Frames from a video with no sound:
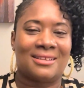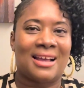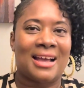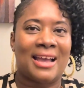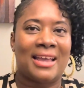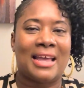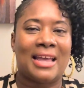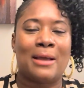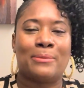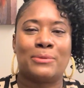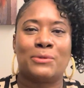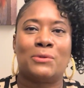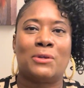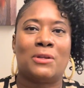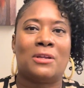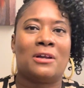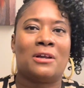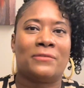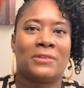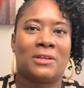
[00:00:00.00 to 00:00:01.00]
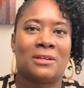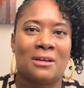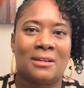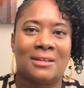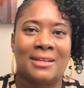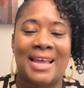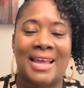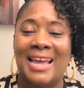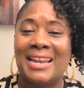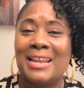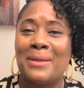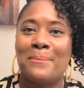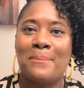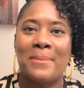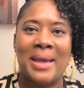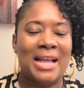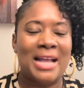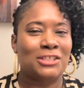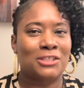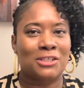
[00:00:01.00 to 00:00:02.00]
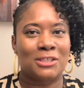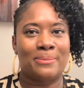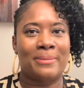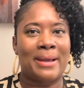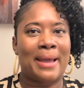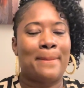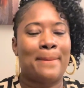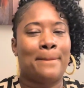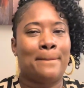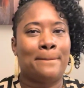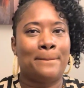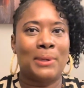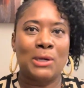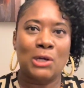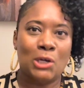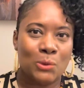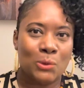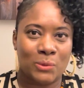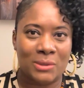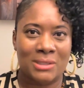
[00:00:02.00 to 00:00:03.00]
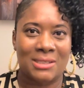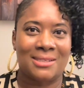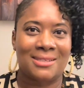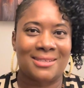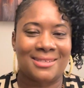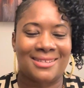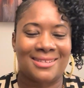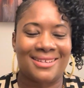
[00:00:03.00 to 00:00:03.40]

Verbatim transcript: I absolutely love the color and it matches my boots.